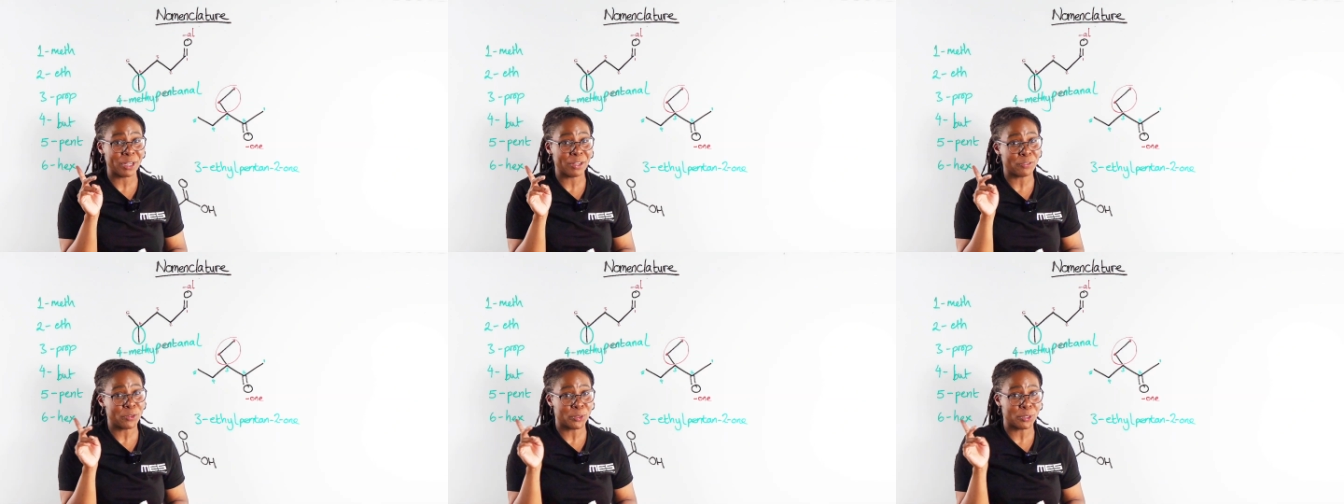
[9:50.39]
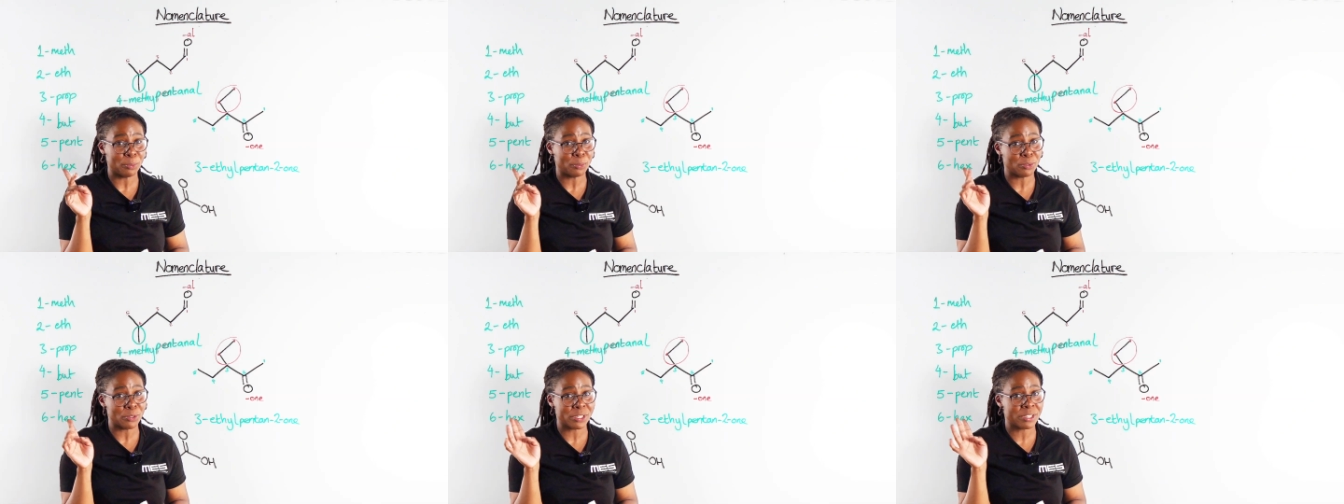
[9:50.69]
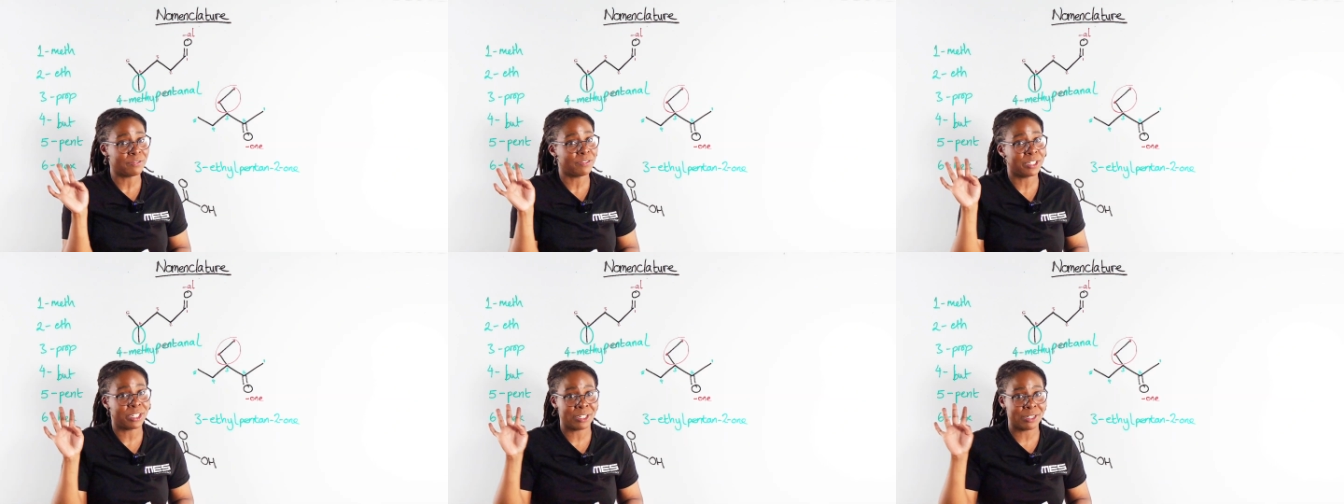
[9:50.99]
If you want to pause
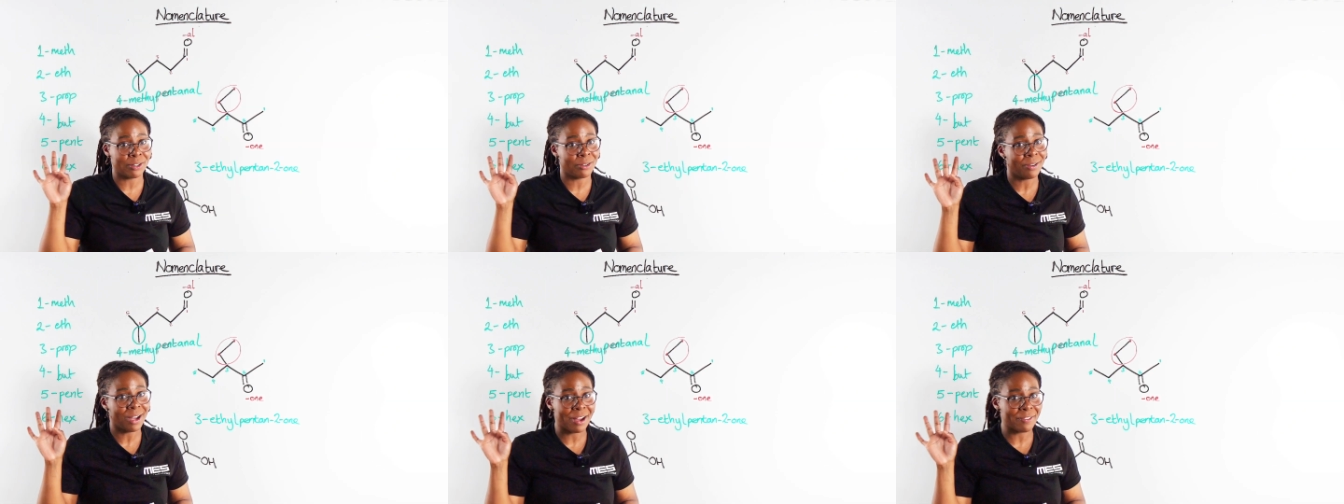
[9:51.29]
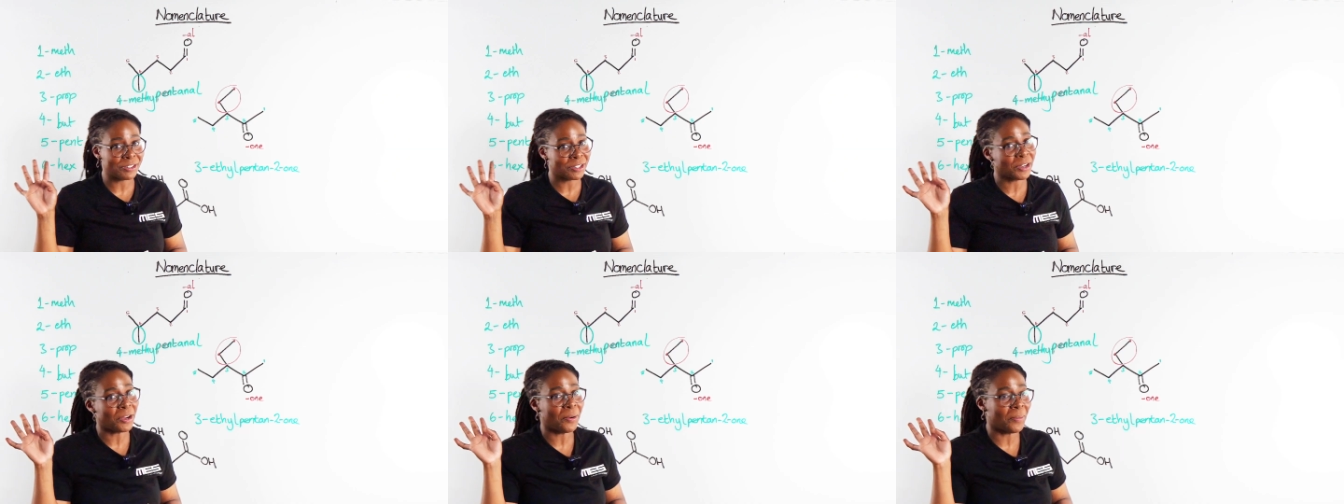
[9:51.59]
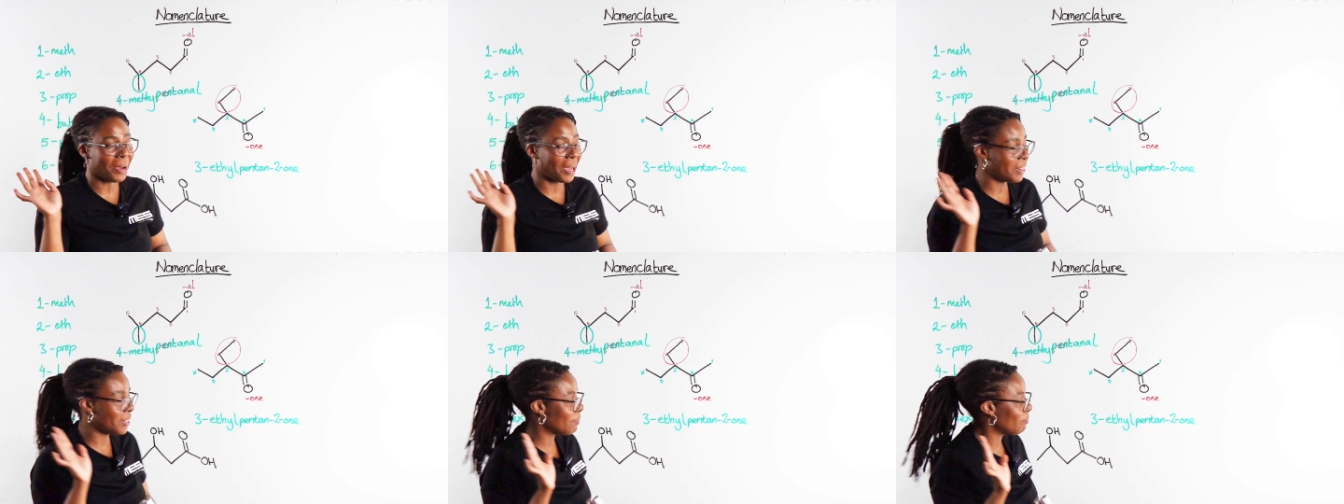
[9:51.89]
the video, have a
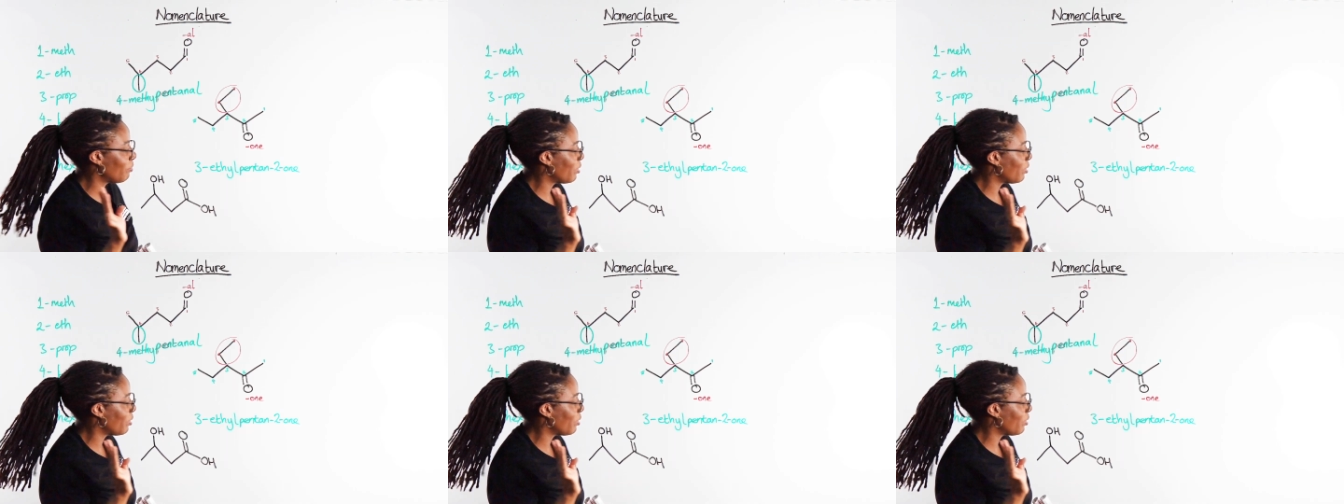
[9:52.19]
go, and then